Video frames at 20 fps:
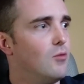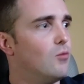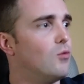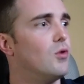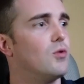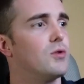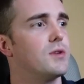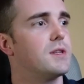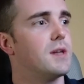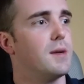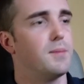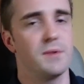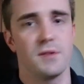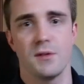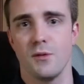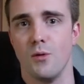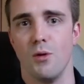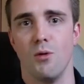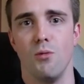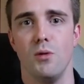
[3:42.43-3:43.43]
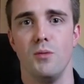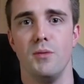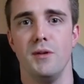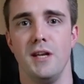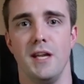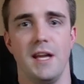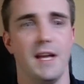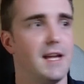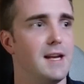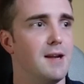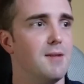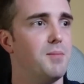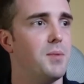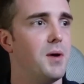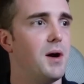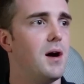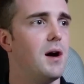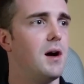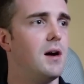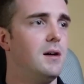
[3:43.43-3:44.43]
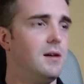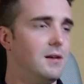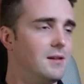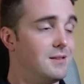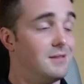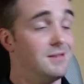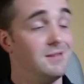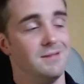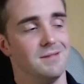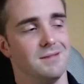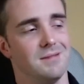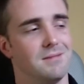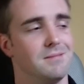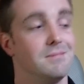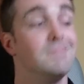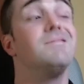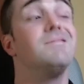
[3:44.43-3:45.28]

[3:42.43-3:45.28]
walks up to a woman in a bar. Oh,